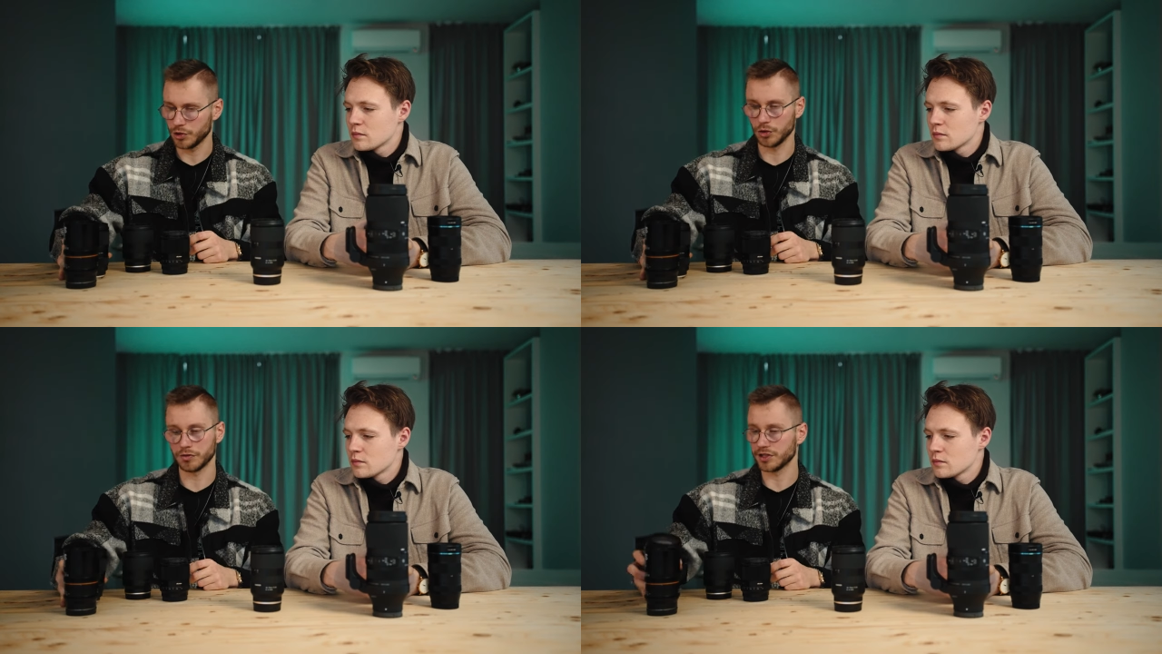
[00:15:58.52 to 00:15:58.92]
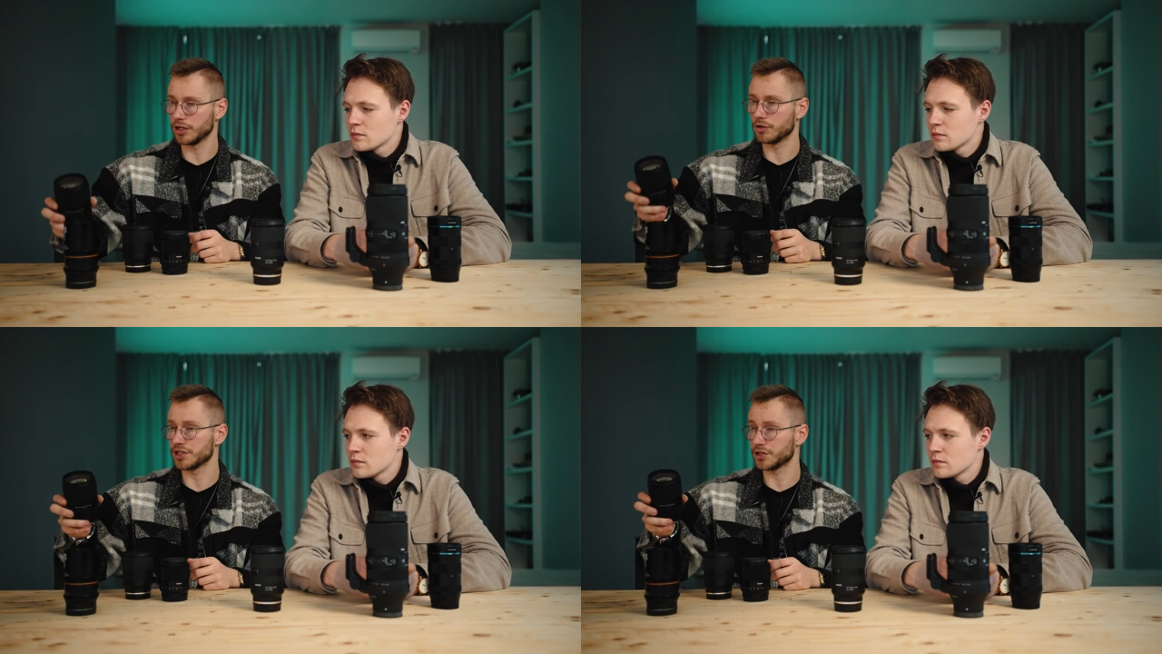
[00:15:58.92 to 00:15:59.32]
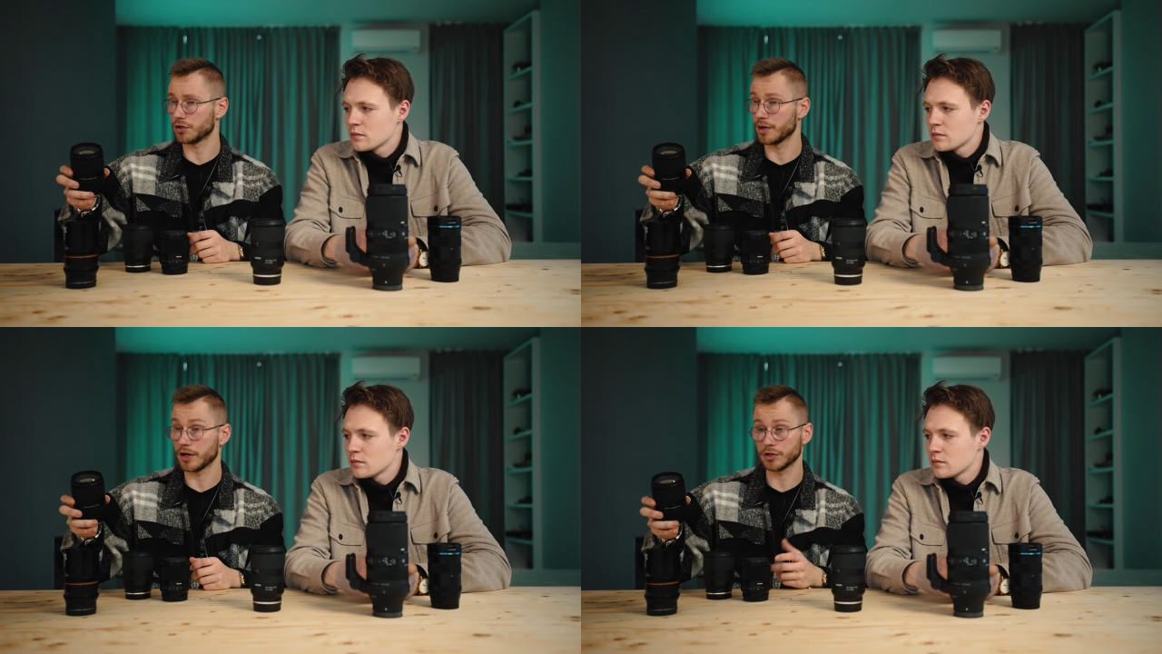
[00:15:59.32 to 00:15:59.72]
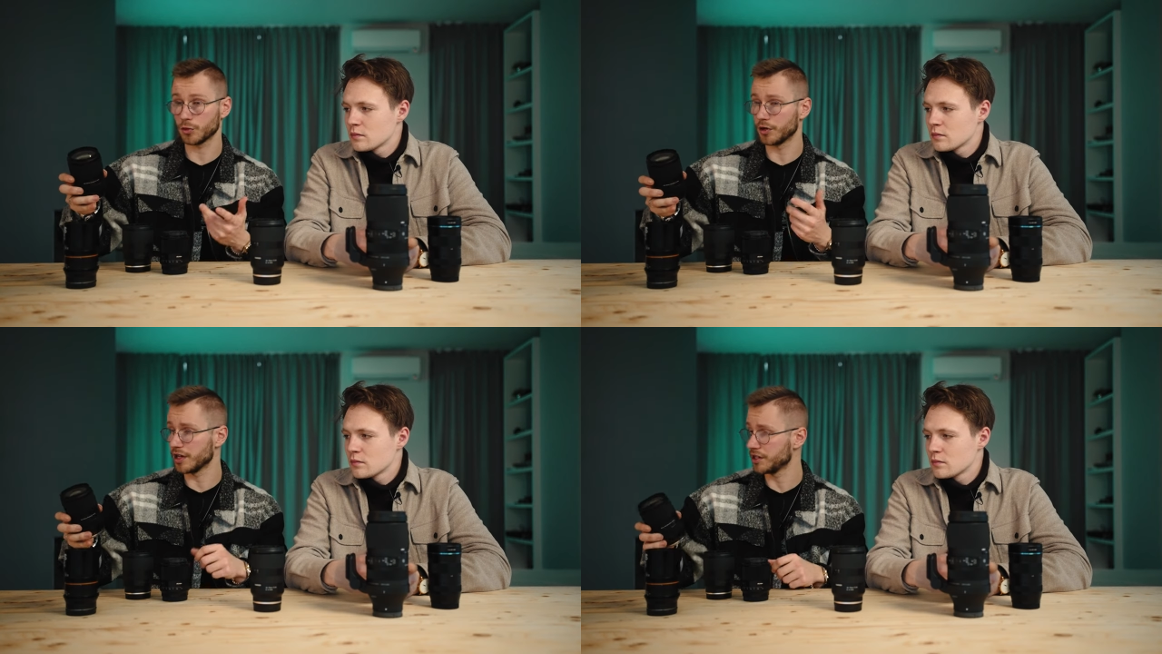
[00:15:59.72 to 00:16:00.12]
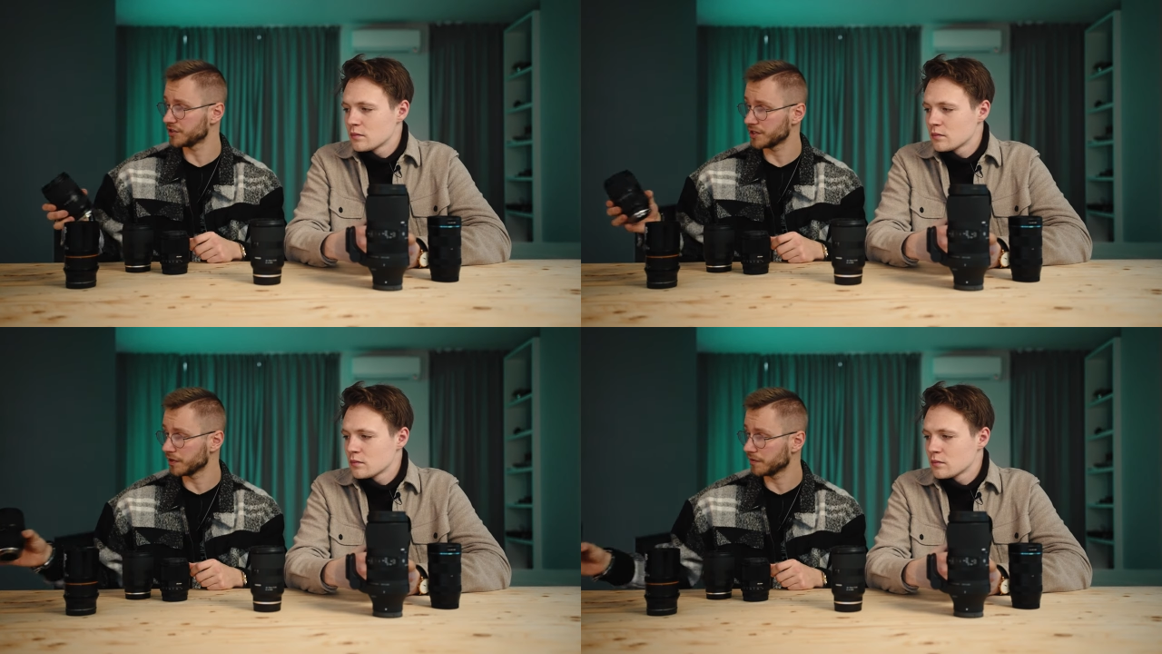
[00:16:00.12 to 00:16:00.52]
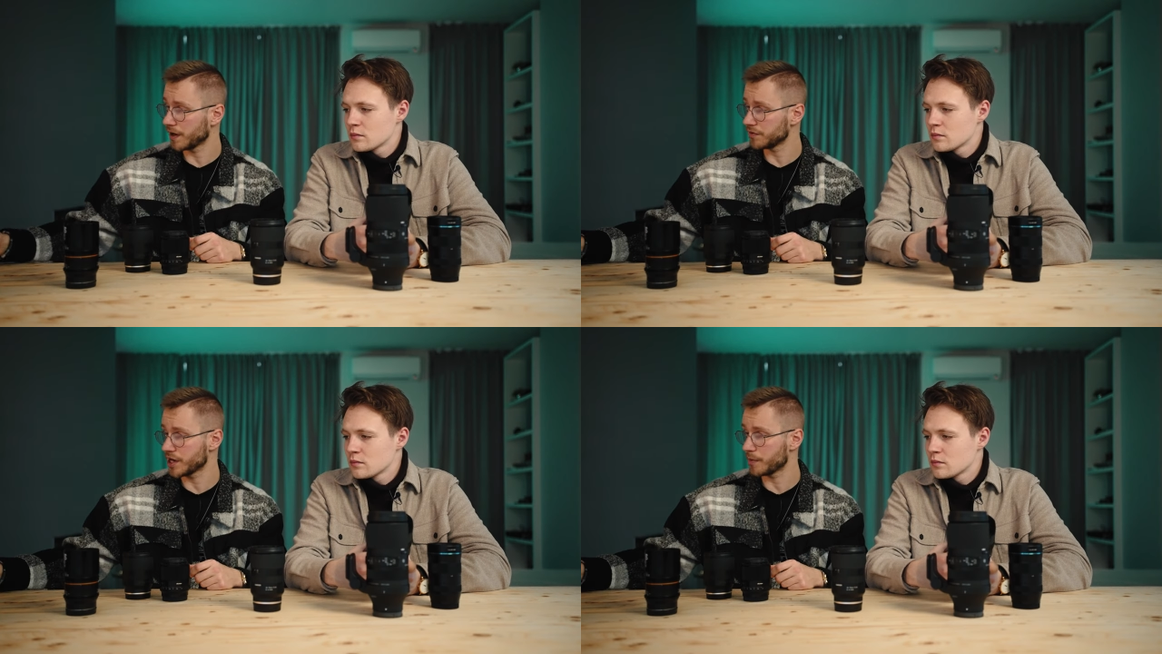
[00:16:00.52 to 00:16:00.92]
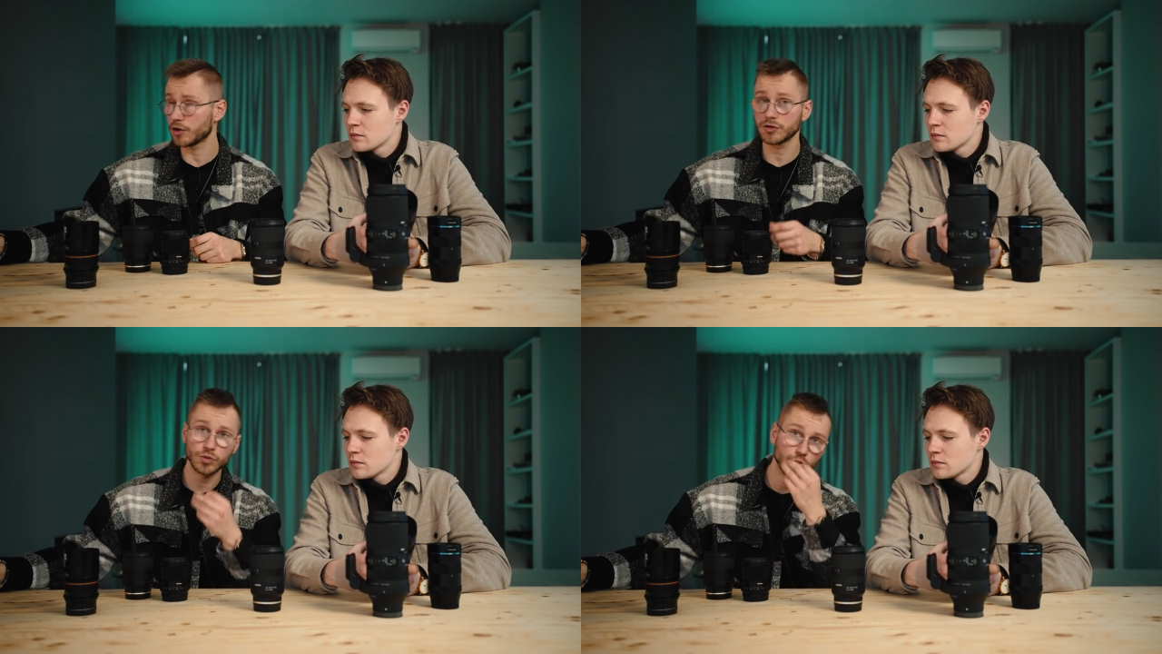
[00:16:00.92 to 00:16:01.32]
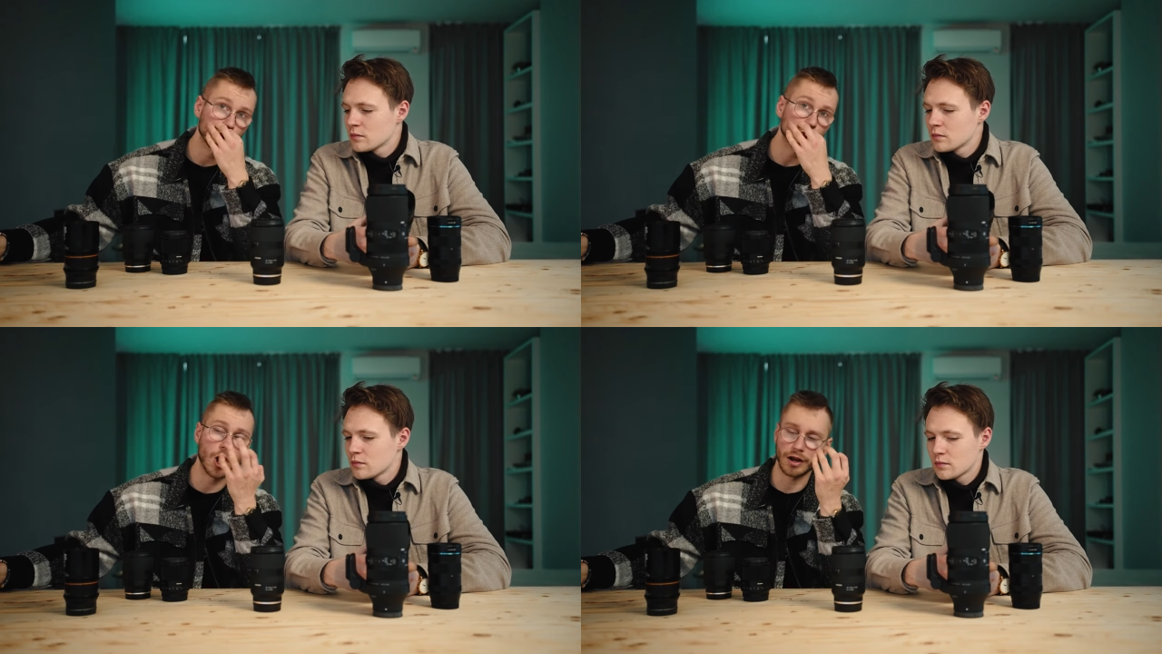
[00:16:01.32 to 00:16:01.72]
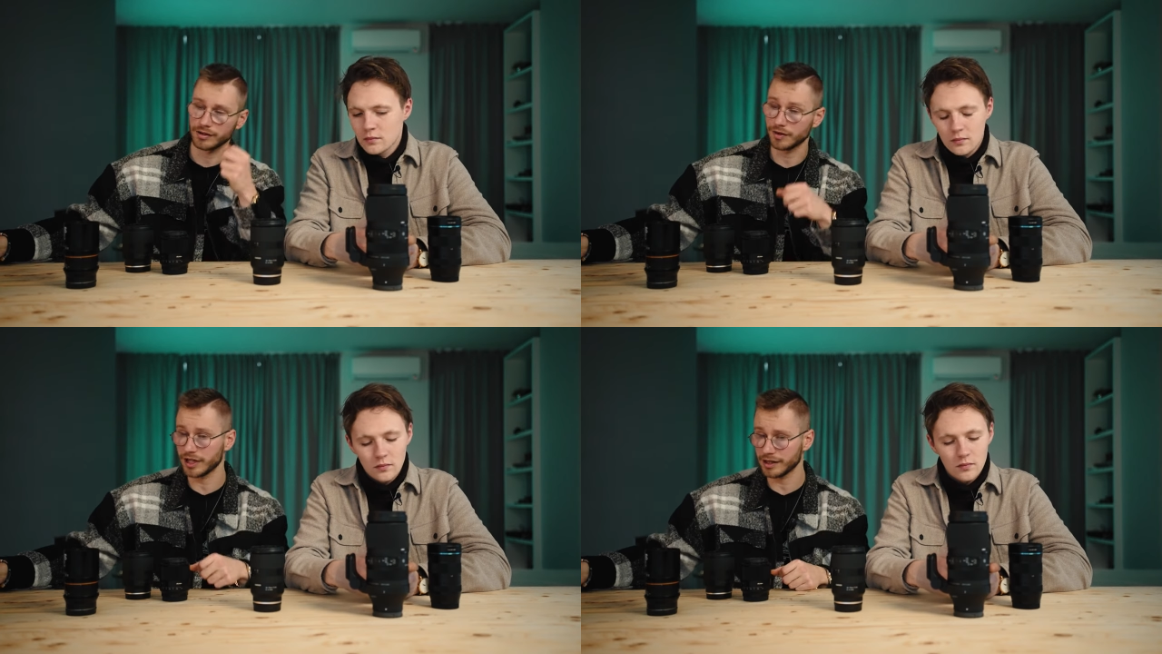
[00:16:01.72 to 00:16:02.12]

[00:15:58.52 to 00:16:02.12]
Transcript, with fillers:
Speaker 1: You already know the story about 28 to 75 Tamron. Mwah, love